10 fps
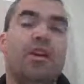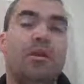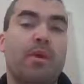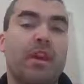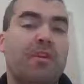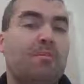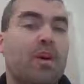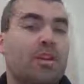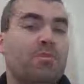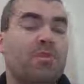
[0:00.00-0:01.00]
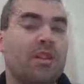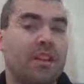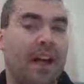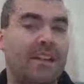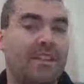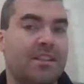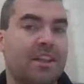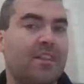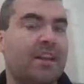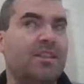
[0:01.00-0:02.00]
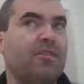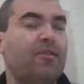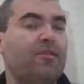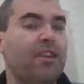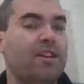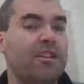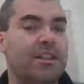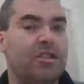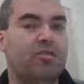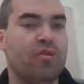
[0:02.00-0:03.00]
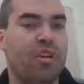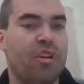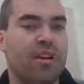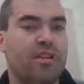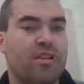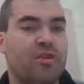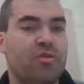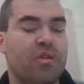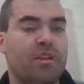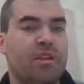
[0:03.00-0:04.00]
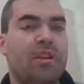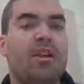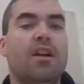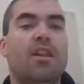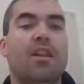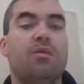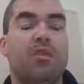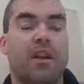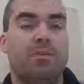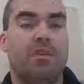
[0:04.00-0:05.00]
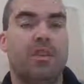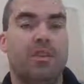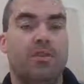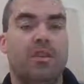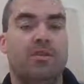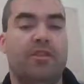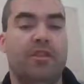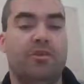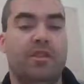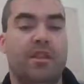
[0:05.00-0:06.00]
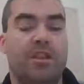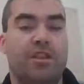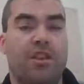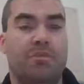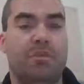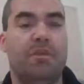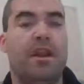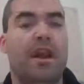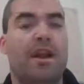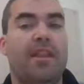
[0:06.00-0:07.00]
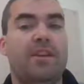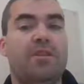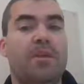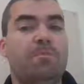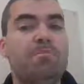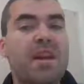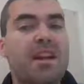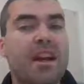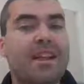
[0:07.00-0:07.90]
Now we can have multiple classes. That's a very strong tool that we're able to use in Visual C#. And that's the big